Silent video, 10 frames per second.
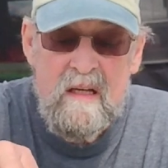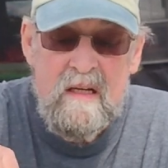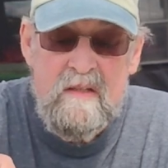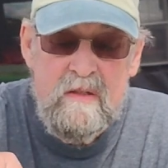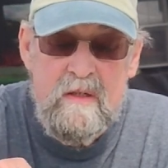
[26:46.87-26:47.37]

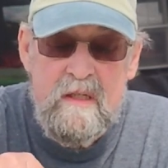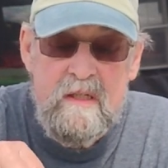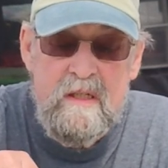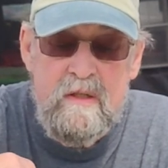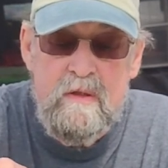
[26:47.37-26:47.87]
because they're going to
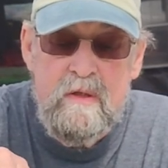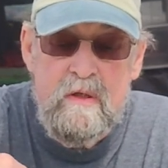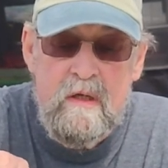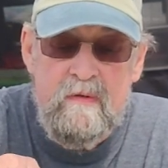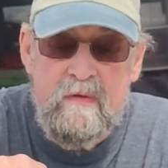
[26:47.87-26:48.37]
continue to
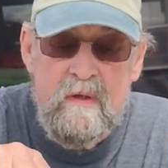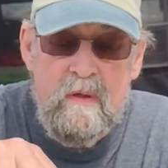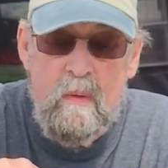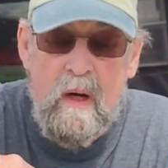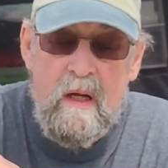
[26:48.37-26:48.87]
cook for a
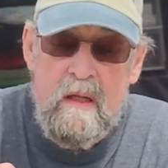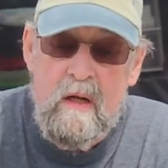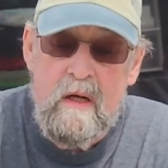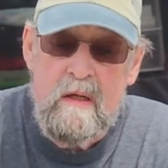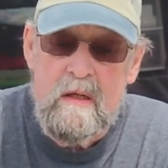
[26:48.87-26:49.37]
little while
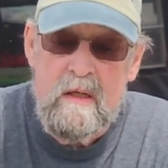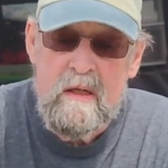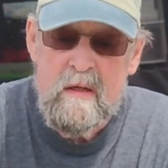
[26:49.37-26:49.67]
longer,